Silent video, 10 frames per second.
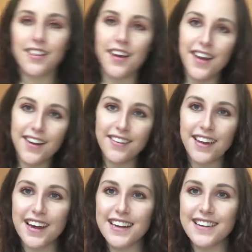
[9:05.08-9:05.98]

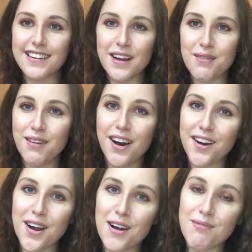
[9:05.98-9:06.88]
that is
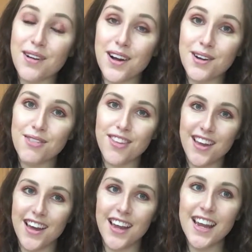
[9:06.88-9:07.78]
hung up
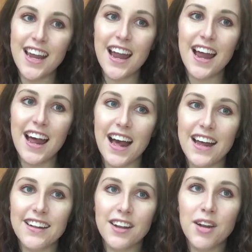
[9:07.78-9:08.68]
there,
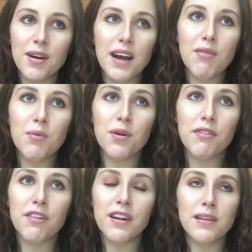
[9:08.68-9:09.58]
and you know, I haven't bought
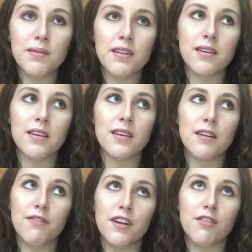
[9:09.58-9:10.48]
it for any
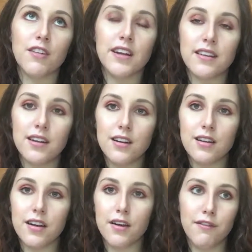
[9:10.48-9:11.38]
specific reason. I
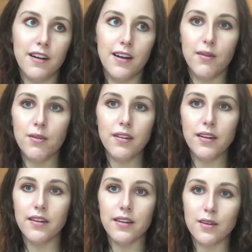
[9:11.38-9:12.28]
just kind of fell in love with
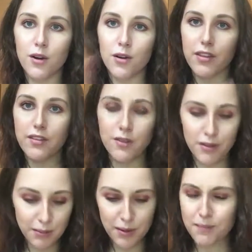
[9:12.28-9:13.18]
it, and that's a whole other
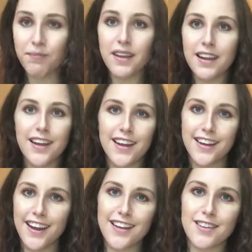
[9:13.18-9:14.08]
story. But
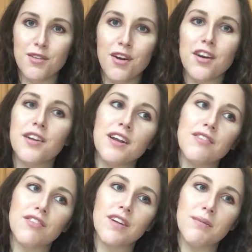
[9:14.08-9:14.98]
yeah, so I only
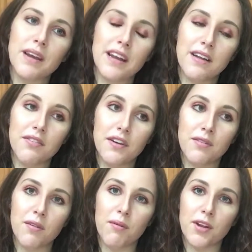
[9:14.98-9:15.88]
ever really make an effort
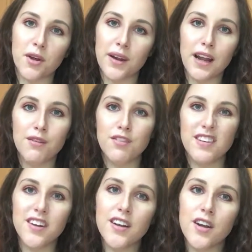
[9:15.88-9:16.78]
if I'm not going out for
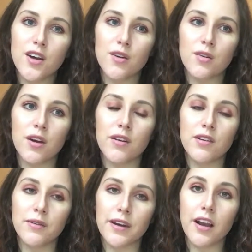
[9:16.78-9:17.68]
dinner or going
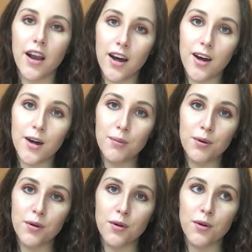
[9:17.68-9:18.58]
to a club
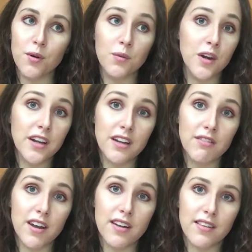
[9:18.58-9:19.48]
or a work
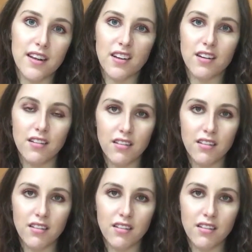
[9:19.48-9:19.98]
event, that kind of